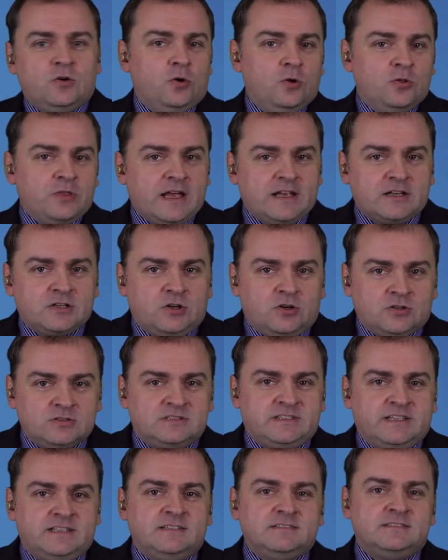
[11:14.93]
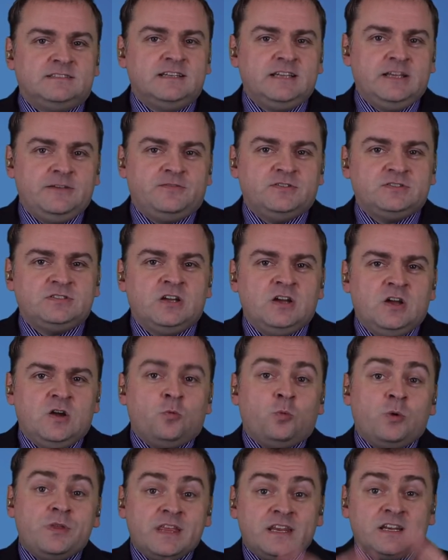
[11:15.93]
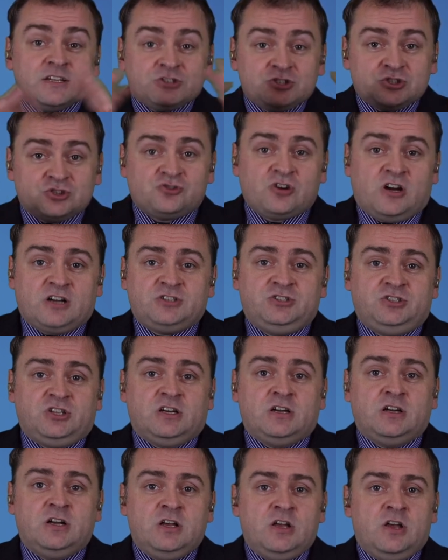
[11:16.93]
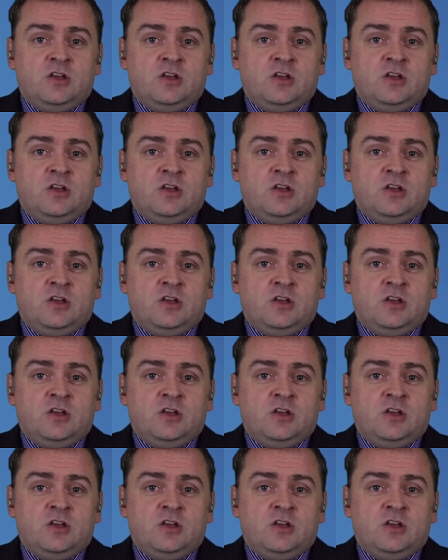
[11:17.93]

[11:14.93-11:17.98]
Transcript: all that content delivered within a structure